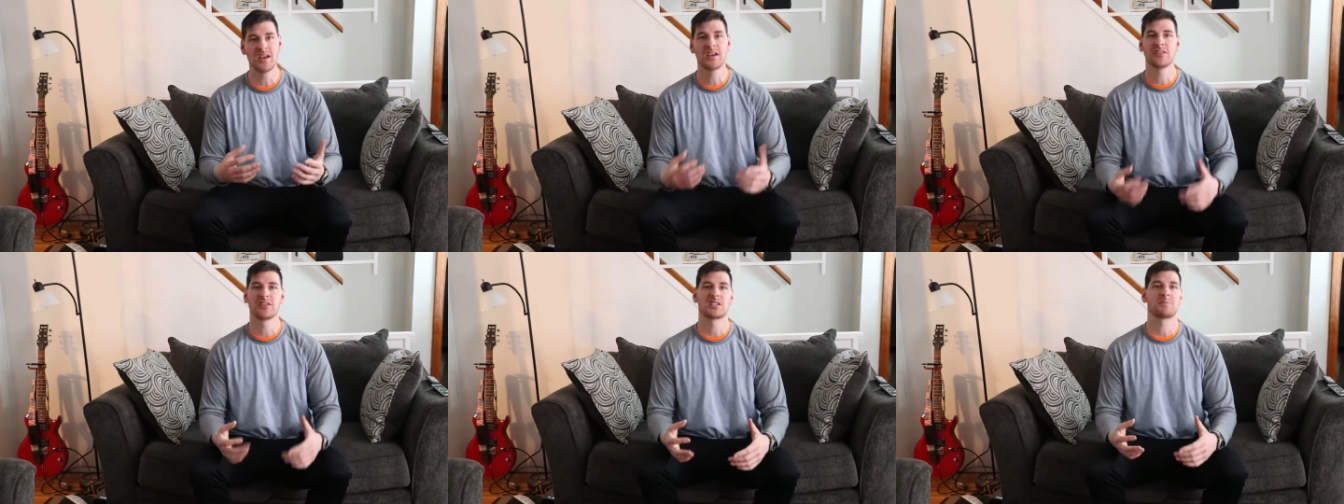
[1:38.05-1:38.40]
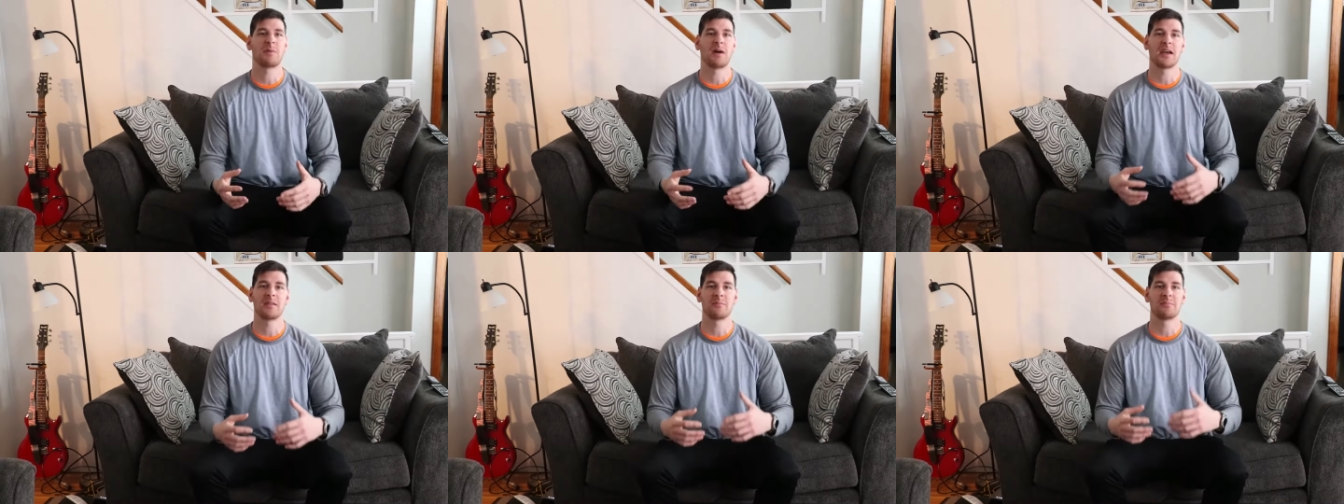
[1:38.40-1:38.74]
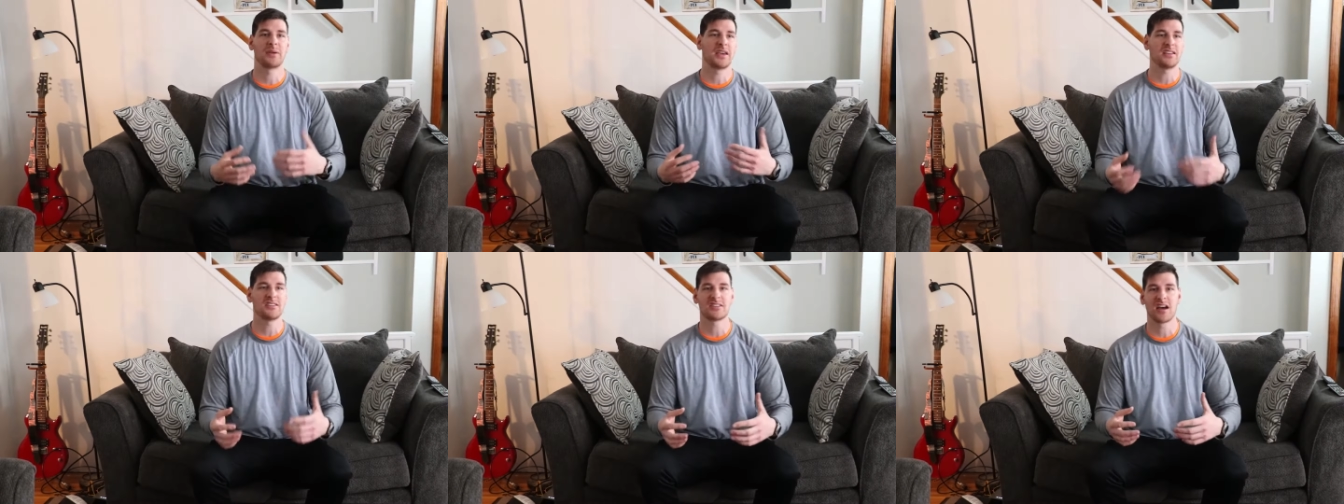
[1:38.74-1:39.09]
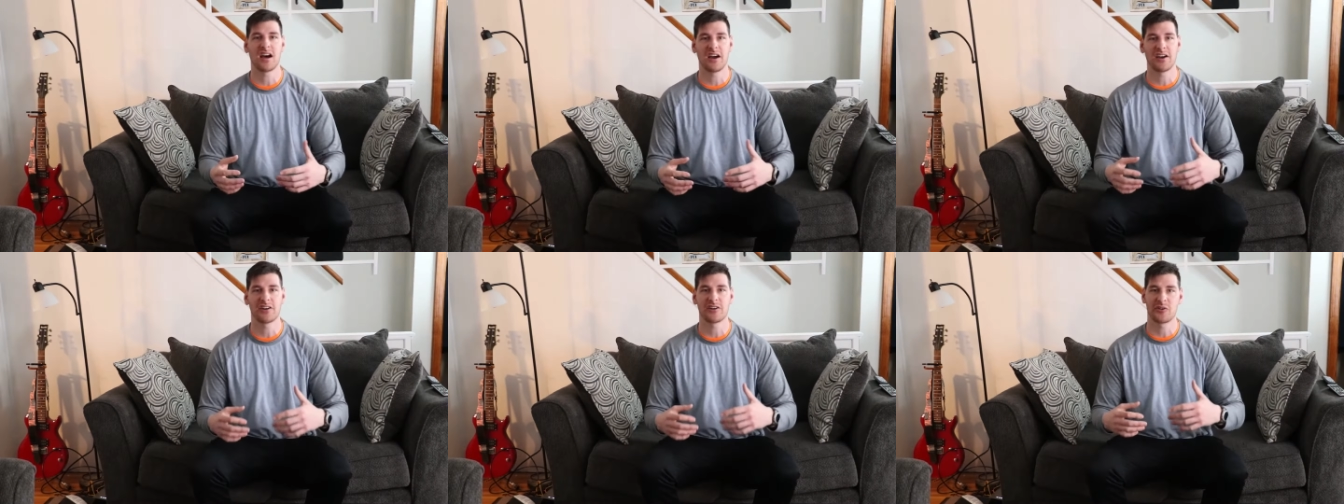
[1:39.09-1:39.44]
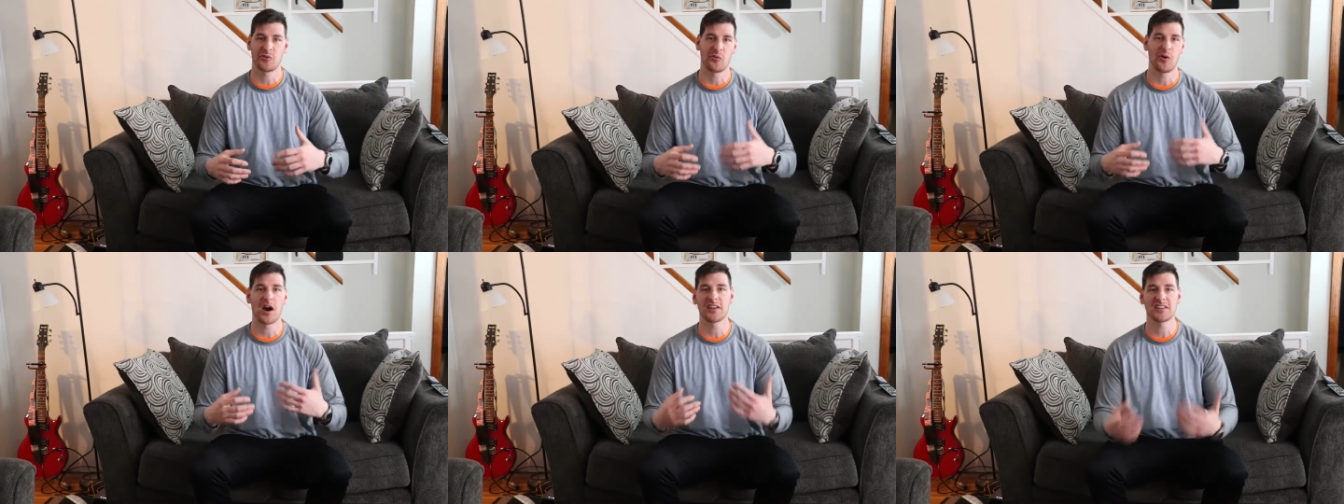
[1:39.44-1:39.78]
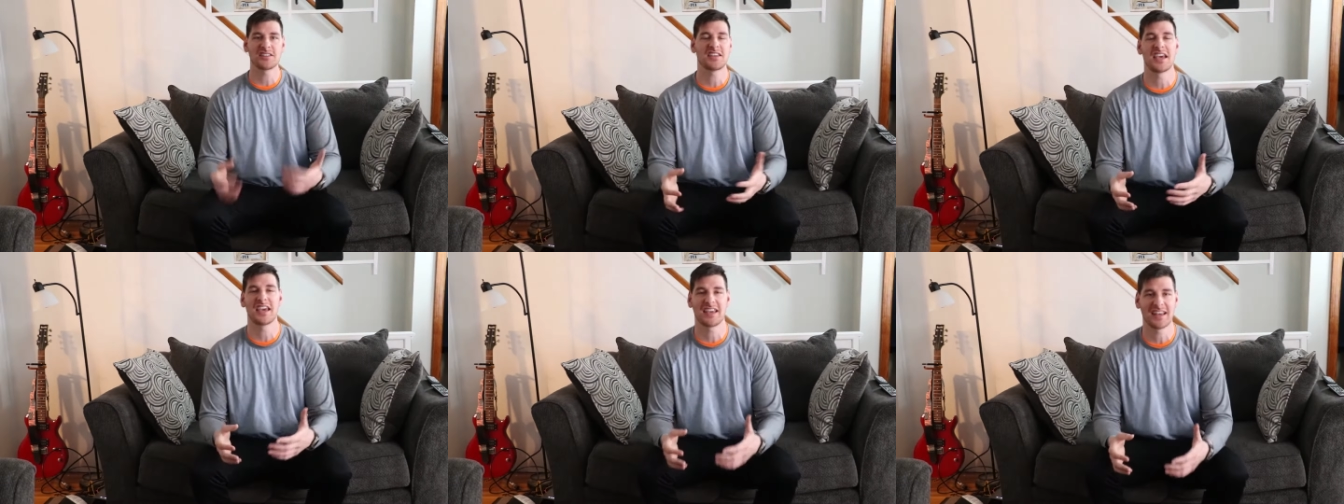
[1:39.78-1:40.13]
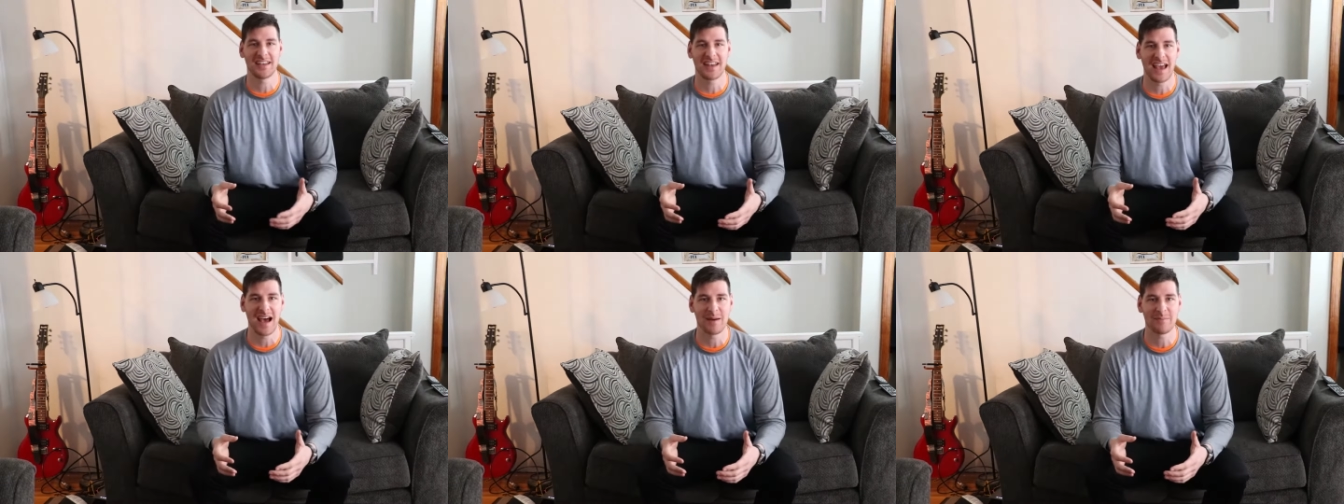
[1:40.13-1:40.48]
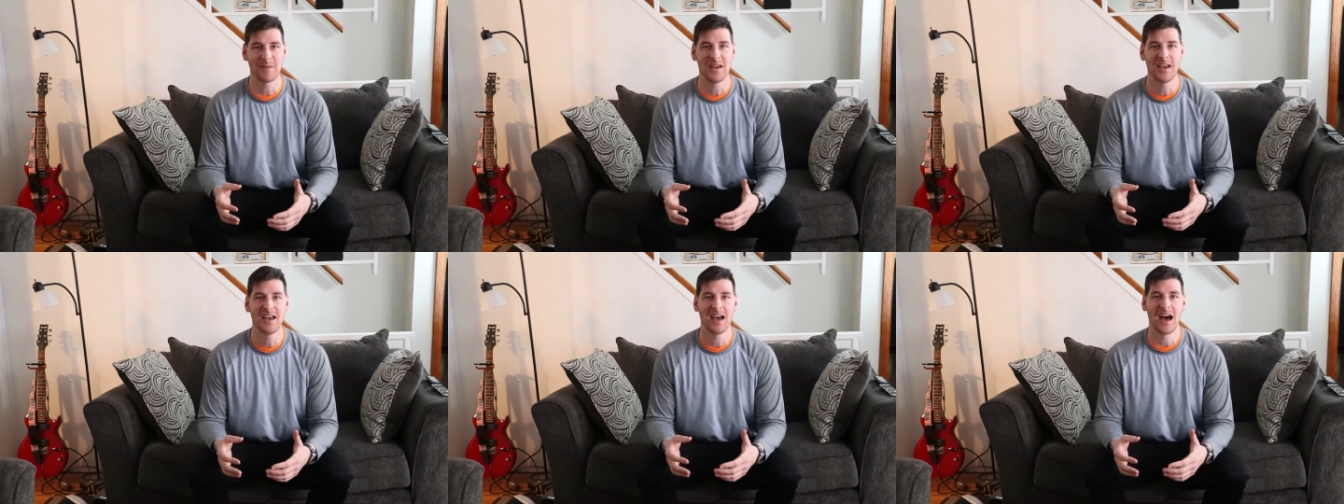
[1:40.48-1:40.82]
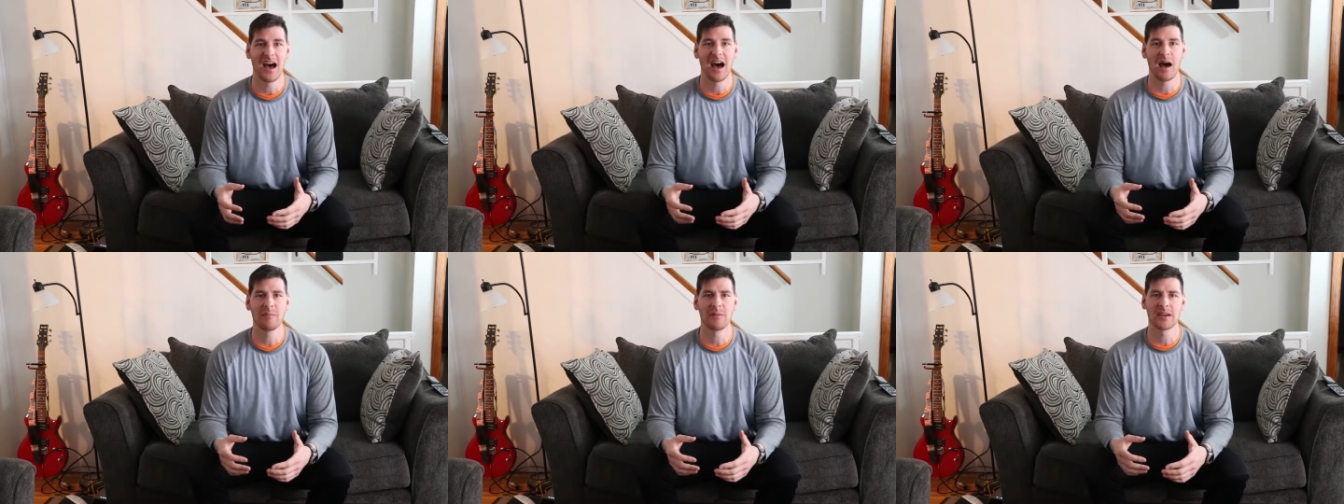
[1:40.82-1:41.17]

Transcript: despite being tired or wanting to take a nap um,